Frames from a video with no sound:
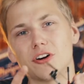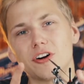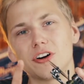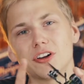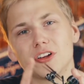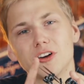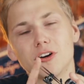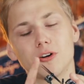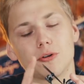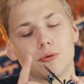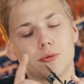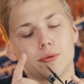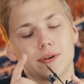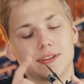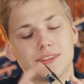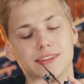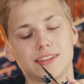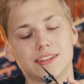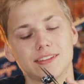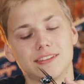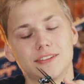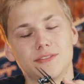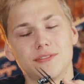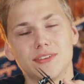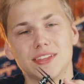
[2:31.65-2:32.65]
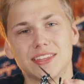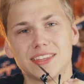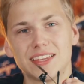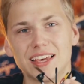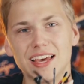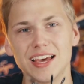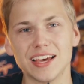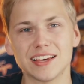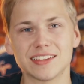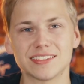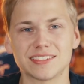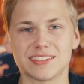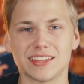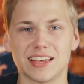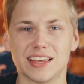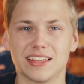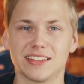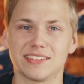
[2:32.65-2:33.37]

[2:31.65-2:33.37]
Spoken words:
audio with this VTX